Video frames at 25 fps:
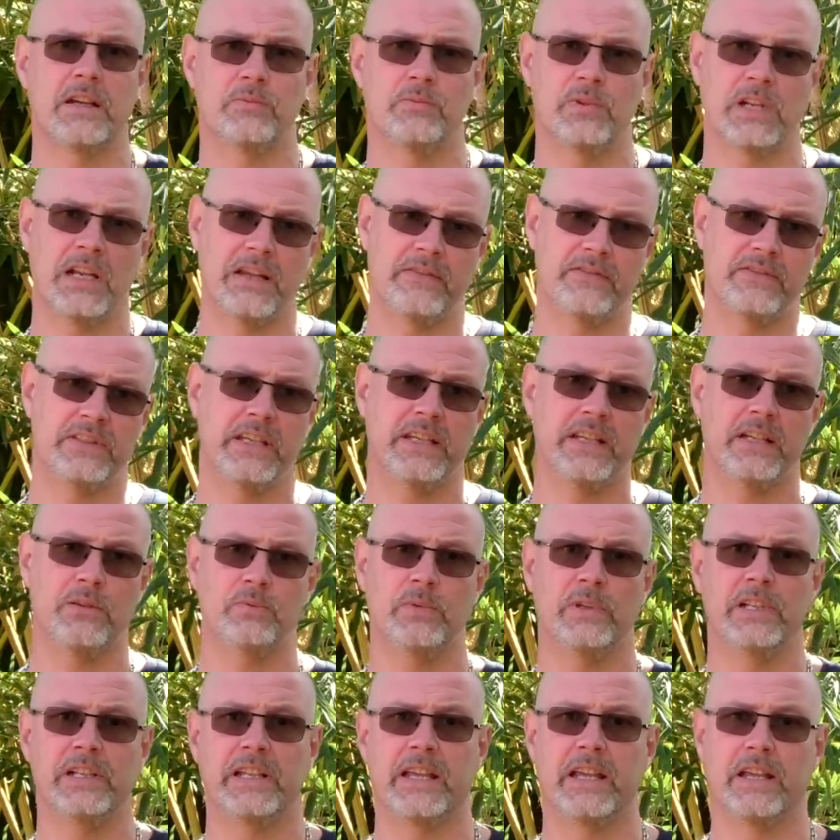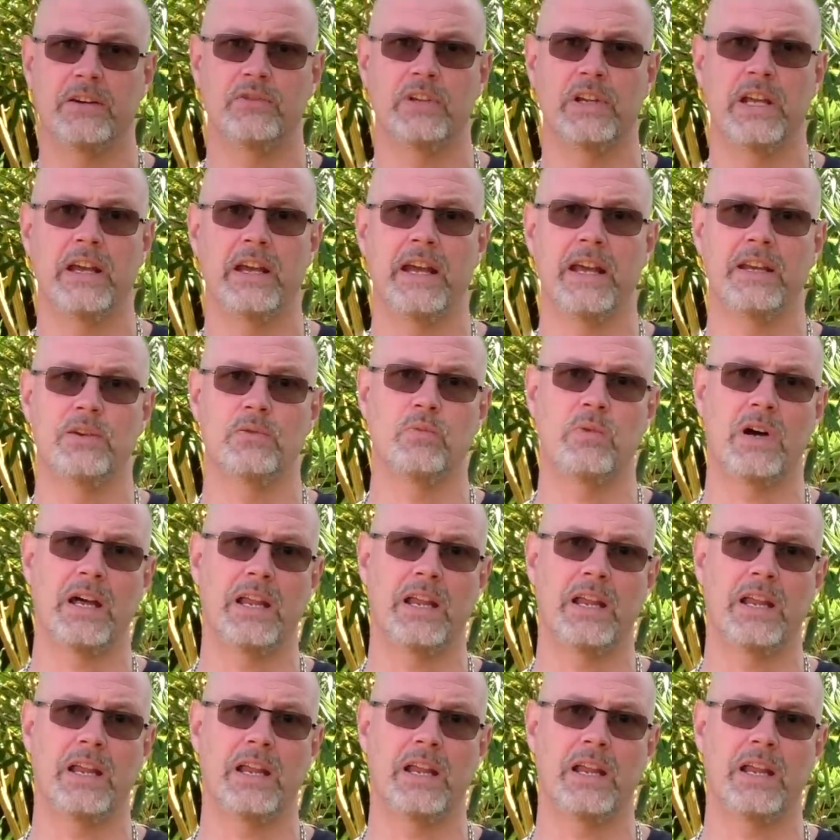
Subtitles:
I will have single wheel carrier and